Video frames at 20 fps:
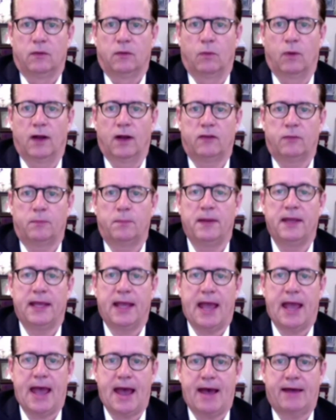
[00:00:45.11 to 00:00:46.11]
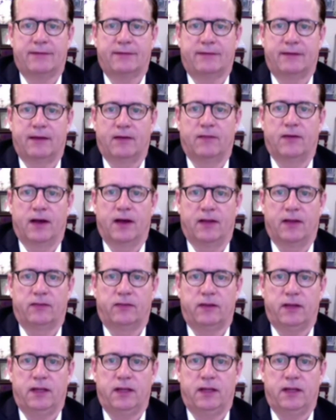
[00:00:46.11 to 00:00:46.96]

what's being asked of us